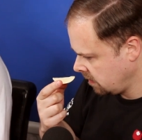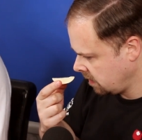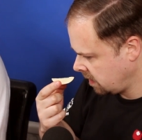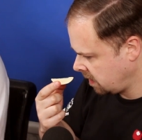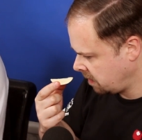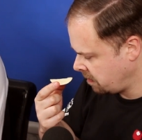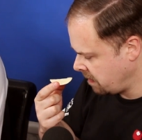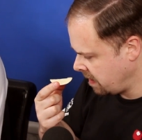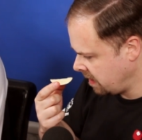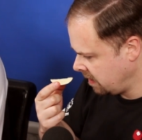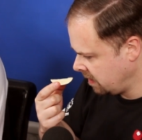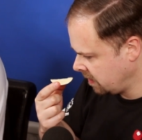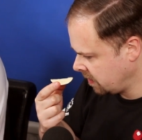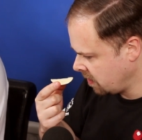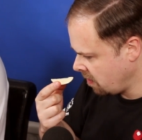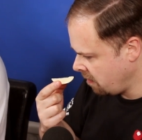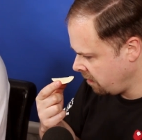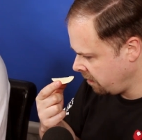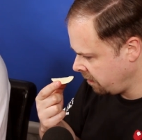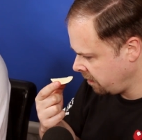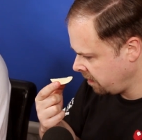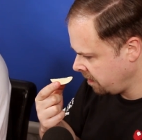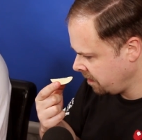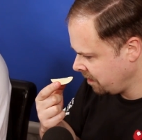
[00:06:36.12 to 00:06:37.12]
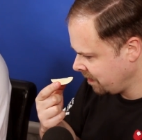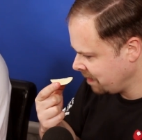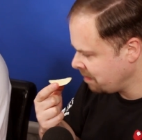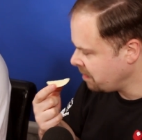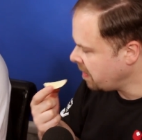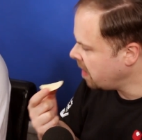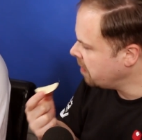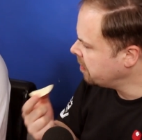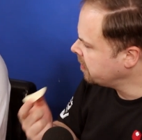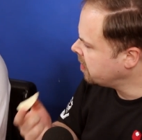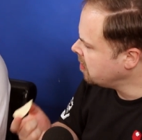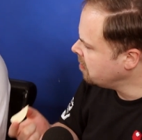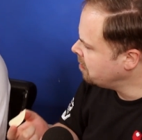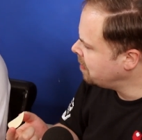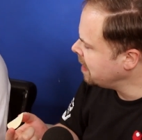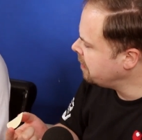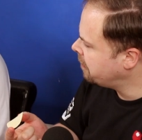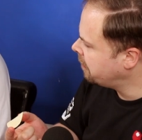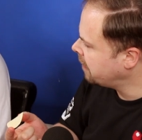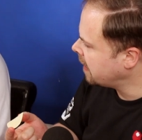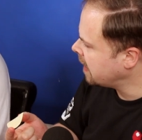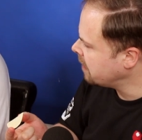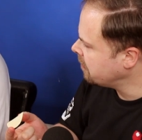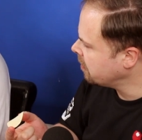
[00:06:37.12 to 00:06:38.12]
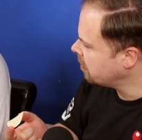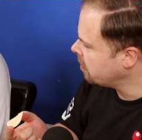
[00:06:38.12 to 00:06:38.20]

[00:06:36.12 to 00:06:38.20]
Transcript: Smells of barbecue beef flavour